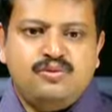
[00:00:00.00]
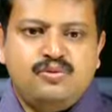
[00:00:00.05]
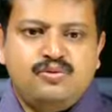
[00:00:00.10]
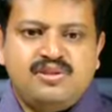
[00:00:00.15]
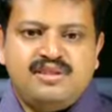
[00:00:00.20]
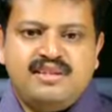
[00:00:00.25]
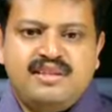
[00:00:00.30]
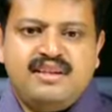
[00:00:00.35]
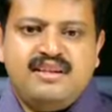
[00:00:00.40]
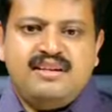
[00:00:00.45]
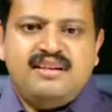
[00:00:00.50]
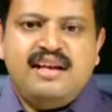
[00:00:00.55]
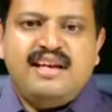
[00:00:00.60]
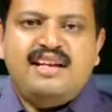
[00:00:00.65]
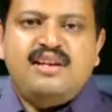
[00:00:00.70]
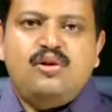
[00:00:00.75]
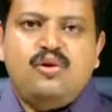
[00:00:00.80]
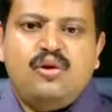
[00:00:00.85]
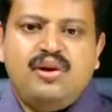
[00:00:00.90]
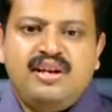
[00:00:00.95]
used there
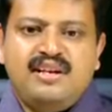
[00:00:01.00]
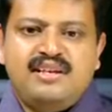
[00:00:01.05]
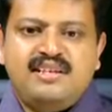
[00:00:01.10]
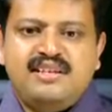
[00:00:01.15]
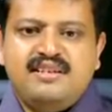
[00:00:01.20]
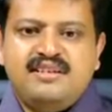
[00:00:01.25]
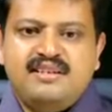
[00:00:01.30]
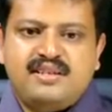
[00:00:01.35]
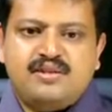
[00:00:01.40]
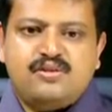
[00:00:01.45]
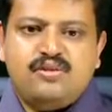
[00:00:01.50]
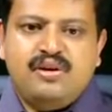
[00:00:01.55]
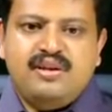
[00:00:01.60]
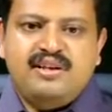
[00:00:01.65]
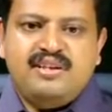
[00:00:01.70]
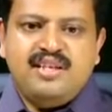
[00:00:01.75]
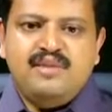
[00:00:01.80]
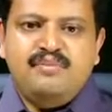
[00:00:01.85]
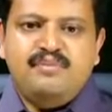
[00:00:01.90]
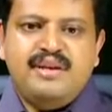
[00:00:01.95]
like loyalty and
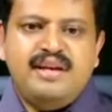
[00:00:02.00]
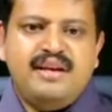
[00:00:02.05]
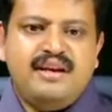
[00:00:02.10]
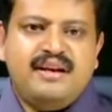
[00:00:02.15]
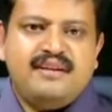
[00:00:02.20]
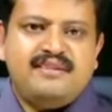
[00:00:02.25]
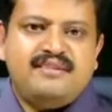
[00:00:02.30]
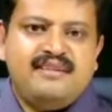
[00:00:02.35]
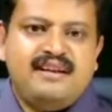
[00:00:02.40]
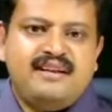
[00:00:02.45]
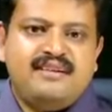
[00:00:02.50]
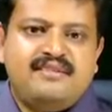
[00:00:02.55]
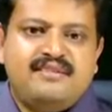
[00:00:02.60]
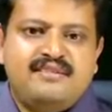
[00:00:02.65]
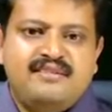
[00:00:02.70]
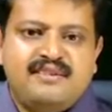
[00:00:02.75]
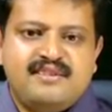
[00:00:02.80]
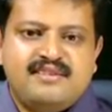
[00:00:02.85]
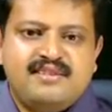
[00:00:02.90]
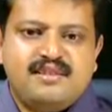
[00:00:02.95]
disloyalty may attract
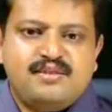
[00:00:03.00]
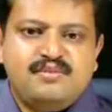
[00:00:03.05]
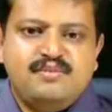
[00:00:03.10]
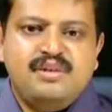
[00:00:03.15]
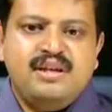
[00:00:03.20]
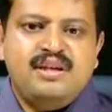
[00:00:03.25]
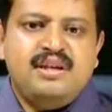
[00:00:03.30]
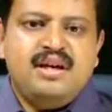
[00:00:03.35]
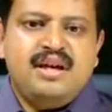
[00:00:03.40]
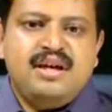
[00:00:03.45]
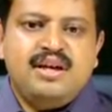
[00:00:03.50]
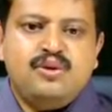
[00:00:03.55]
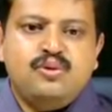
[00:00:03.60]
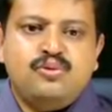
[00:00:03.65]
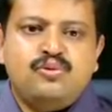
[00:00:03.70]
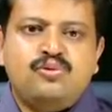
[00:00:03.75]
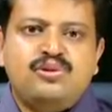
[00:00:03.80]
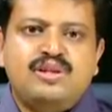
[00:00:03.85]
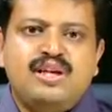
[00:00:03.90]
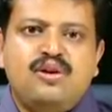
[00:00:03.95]
criticism due
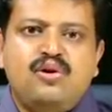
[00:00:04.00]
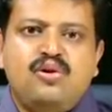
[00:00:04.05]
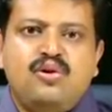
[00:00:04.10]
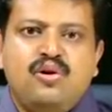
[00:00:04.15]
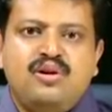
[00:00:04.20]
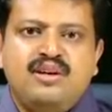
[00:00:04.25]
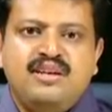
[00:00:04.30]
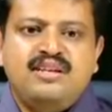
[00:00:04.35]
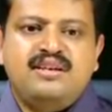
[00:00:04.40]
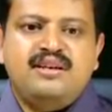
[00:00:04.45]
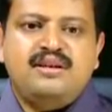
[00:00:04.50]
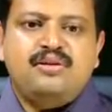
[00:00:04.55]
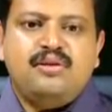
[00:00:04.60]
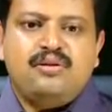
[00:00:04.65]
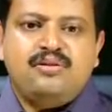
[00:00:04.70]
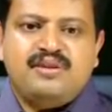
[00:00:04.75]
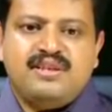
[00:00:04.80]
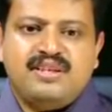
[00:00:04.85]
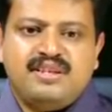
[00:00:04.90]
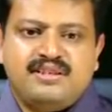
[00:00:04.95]
to their non-legal
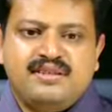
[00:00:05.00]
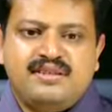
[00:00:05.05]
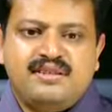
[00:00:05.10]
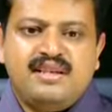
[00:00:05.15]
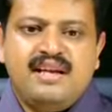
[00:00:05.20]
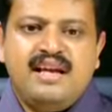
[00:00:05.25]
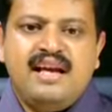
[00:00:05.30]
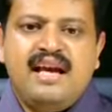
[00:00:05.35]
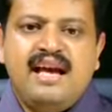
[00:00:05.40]
connotations